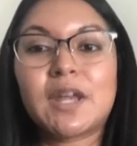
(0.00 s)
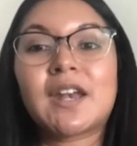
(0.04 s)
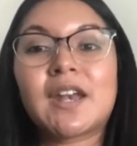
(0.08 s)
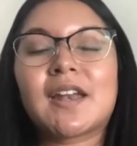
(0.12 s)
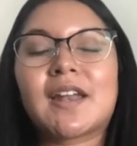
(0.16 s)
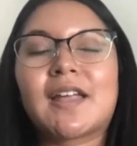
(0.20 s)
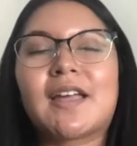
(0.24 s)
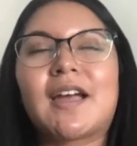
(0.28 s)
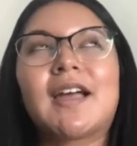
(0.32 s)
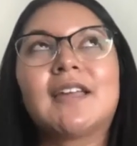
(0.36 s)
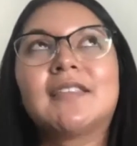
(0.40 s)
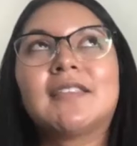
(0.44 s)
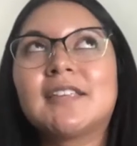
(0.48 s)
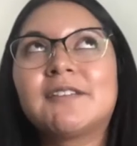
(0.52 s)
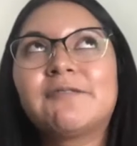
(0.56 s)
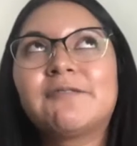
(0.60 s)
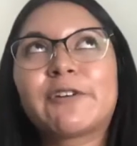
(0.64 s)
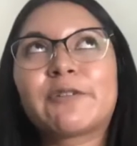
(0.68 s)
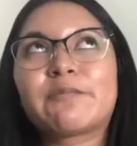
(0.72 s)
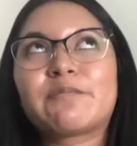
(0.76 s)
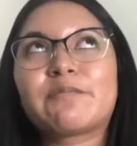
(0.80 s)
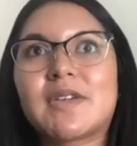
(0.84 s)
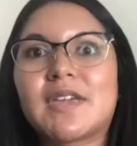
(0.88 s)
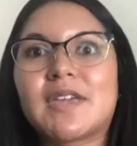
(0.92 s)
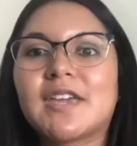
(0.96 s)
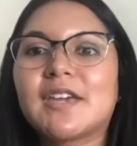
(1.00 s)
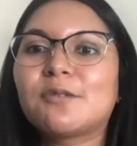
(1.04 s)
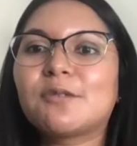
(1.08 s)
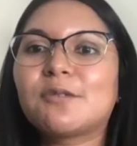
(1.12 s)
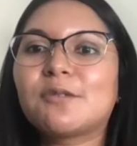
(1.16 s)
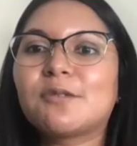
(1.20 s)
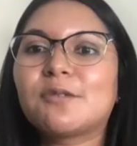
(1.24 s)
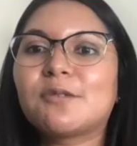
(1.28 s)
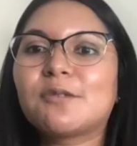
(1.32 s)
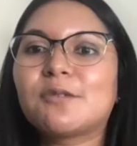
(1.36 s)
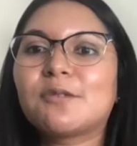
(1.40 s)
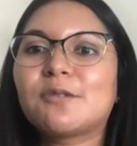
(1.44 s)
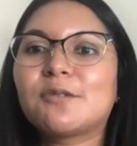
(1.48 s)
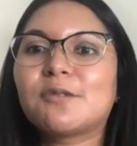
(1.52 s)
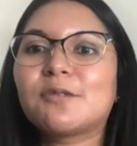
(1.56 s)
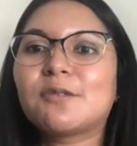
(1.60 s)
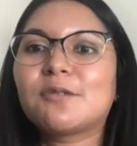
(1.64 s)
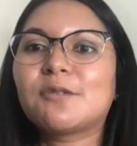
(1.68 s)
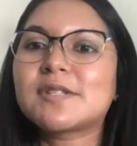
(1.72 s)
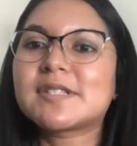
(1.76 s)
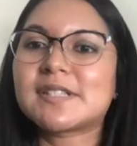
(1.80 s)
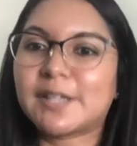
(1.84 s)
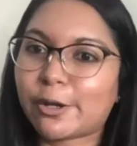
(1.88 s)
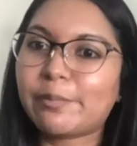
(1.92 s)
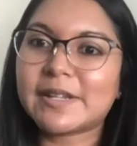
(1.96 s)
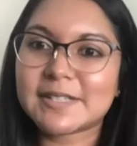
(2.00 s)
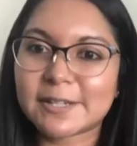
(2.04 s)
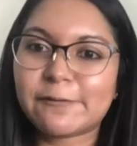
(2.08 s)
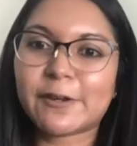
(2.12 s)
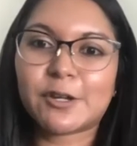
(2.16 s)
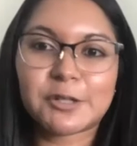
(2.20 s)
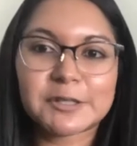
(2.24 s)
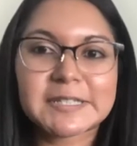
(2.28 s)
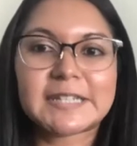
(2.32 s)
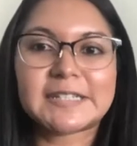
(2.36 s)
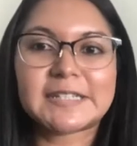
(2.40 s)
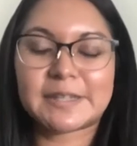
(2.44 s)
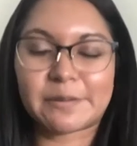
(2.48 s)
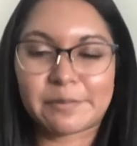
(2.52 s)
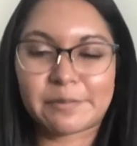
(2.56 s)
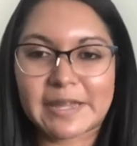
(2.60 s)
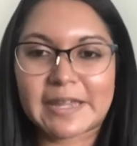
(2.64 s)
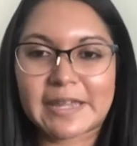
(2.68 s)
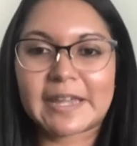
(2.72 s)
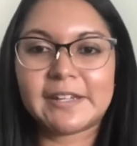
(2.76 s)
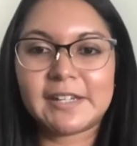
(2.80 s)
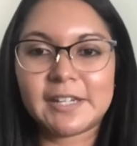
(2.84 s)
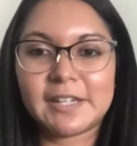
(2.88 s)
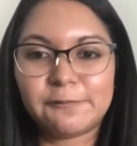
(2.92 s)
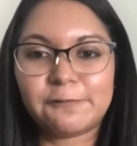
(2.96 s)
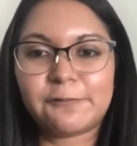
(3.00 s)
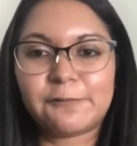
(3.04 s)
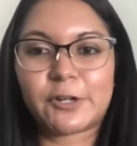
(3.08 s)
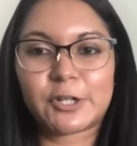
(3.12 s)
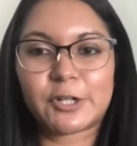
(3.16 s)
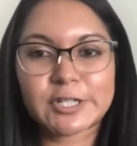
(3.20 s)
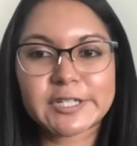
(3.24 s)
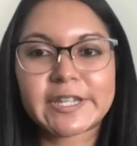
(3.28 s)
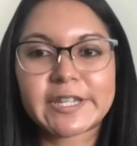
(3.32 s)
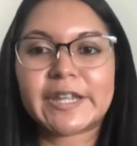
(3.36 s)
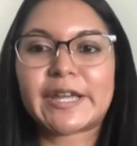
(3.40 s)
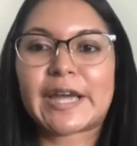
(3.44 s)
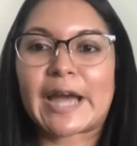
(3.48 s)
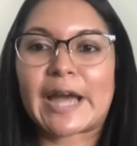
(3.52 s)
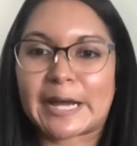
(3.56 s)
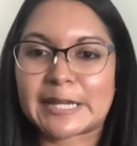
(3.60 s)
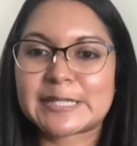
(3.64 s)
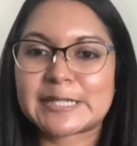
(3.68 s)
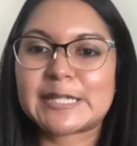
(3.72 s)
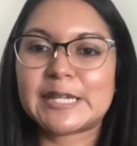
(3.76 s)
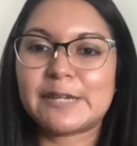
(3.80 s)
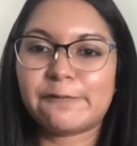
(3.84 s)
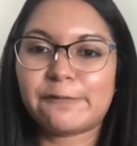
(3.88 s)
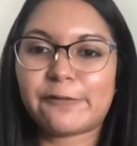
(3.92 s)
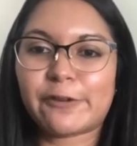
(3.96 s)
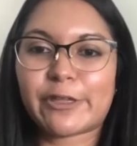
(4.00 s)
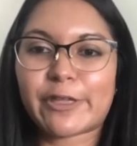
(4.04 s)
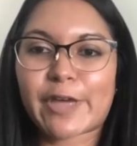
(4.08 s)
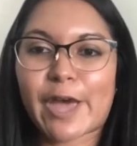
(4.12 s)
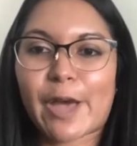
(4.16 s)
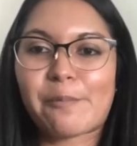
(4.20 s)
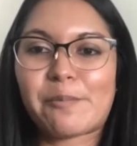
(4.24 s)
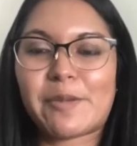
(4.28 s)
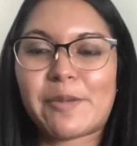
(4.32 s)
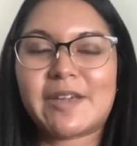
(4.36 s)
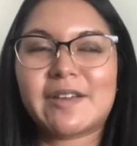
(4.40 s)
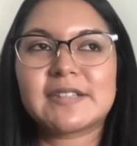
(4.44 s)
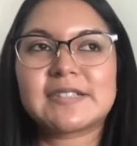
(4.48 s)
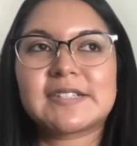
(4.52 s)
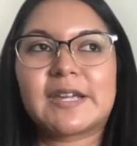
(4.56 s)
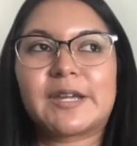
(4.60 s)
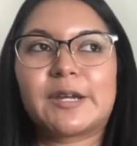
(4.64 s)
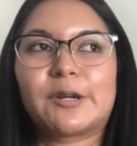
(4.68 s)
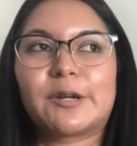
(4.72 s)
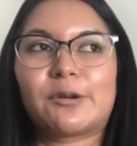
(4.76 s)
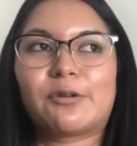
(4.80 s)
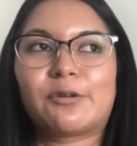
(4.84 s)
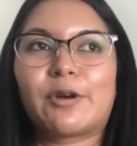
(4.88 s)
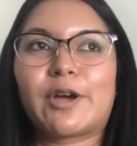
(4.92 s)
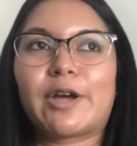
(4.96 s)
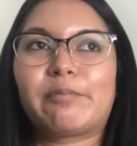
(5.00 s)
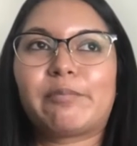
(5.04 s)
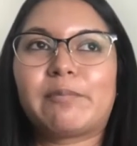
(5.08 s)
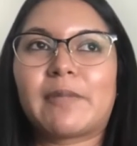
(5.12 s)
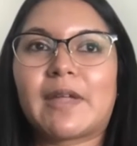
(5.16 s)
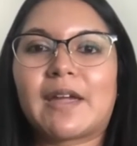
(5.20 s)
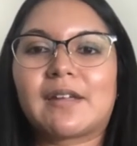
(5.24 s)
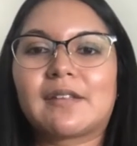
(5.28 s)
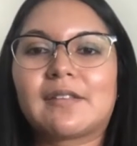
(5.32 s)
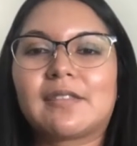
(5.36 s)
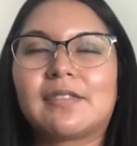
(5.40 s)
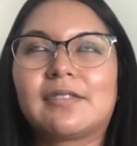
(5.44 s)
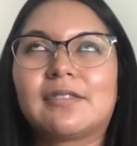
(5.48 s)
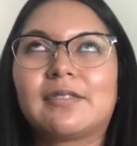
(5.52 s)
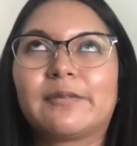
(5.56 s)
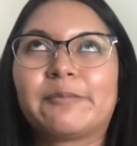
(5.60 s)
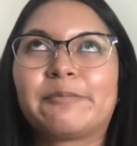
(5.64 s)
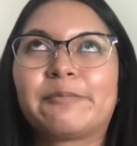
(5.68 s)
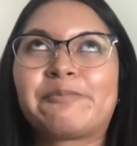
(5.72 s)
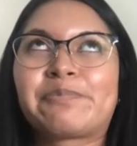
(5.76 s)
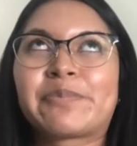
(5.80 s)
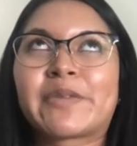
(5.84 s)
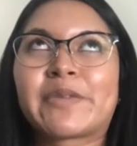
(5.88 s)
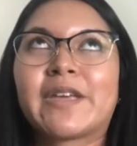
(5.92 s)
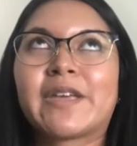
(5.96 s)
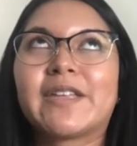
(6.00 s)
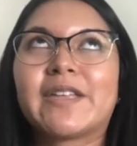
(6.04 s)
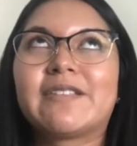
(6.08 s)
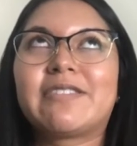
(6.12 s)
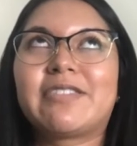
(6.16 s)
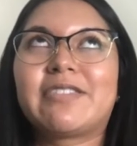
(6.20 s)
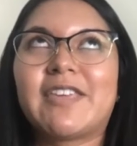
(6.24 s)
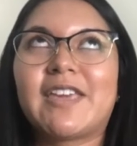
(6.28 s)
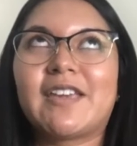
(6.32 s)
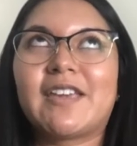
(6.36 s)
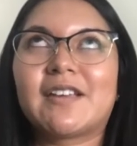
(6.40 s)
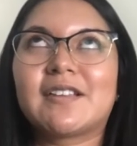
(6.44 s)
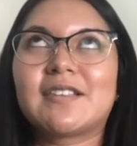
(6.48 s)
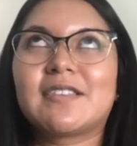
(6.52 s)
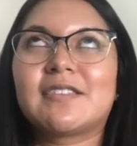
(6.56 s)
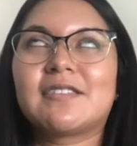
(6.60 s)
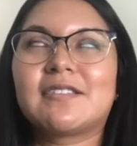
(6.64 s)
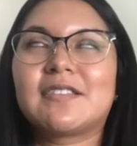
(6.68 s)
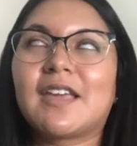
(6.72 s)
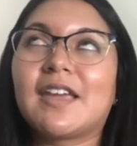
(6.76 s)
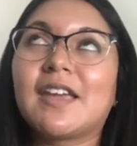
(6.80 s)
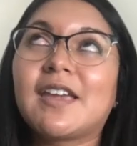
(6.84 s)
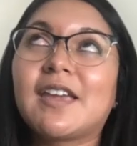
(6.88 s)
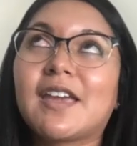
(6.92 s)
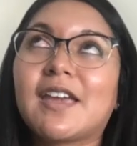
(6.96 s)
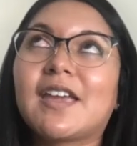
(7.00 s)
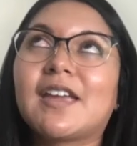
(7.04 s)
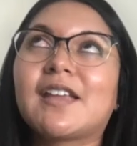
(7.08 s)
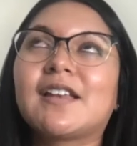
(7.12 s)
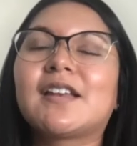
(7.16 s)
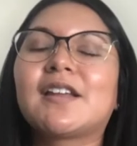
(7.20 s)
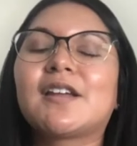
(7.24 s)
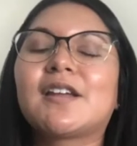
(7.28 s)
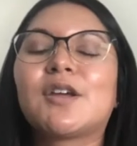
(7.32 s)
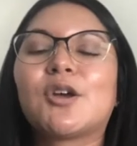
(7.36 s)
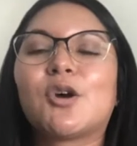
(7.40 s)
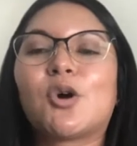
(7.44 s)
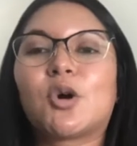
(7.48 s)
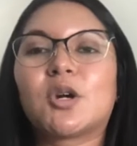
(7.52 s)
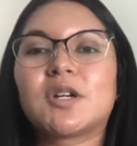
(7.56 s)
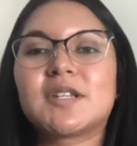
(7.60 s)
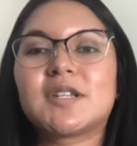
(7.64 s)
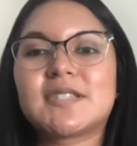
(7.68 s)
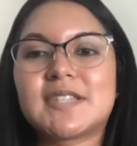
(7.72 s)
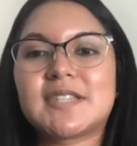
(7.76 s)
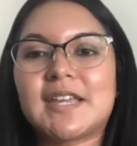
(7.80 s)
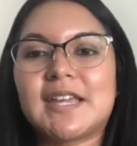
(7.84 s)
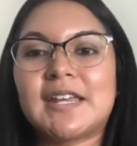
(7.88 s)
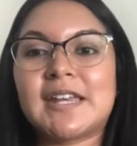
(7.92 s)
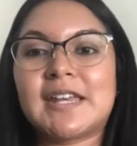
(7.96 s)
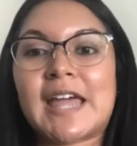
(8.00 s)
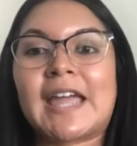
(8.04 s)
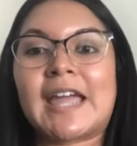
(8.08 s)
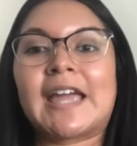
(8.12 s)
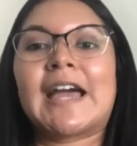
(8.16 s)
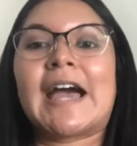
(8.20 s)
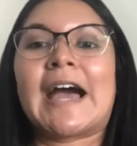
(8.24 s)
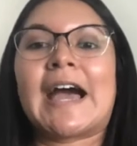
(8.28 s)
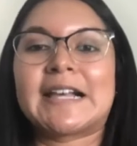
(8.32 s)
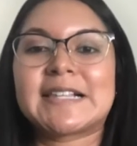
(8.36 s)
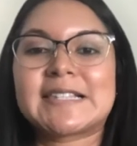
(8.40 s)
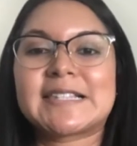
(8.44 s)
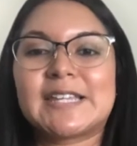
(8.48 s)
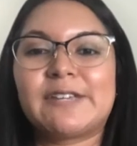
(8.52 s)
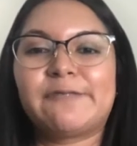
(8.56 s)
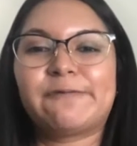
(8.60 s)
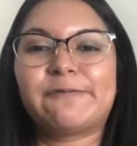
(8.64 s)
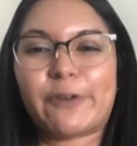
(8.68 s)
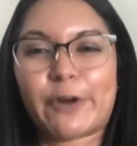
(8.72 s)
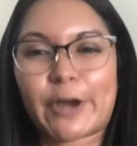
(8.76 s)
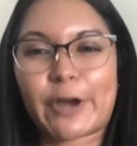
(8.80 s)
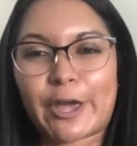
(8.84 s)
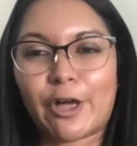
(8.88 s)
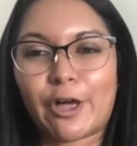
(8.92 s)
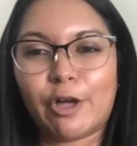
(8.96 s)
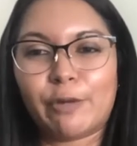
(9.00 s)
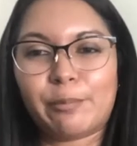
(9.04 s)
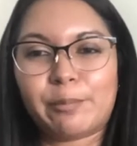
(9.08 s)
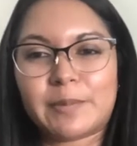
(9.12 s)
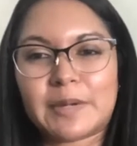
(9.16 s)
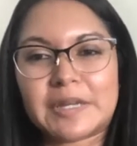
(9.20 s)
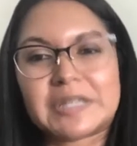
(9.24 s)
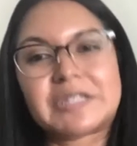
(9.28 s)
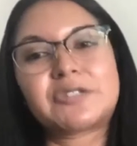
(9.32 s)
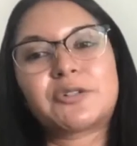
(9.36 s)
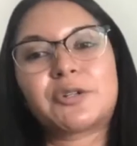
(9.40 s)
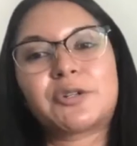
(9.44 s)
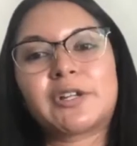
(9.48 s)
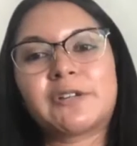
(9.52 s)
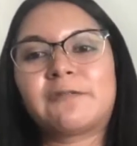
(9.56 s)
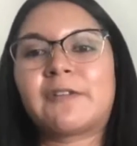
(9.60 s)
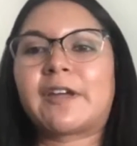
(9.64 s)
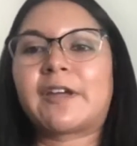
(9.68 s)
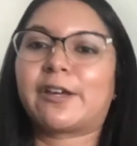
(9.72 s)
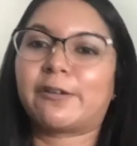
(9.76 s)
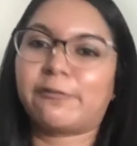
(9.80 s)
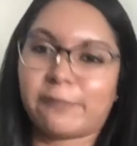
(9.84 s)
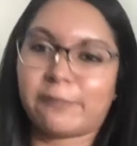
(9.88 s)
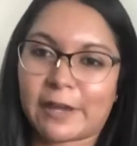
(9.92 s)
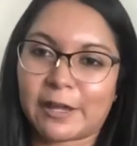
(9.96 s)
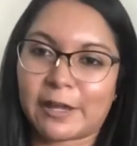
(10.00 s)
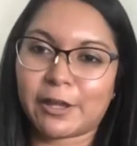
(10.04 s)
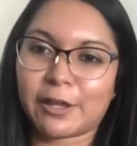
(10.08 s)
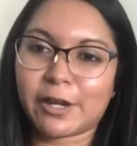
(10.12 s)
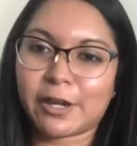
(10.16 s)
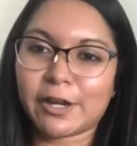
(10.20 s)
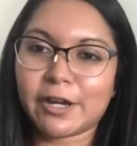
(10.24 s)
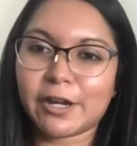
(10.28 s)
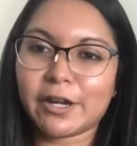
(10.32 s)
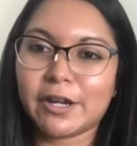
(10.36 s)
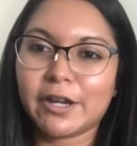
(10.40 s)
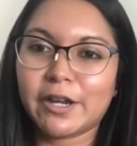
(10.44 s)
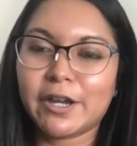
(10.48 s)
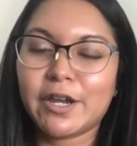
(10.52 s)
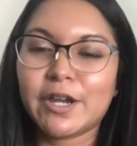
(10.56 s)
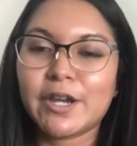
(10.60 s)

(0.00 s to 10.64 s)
And I think for me, it was a little bit difficult at the beginning first, like asking for that, because I grew up like thinking or seeing like asking for help as sort of like a failure.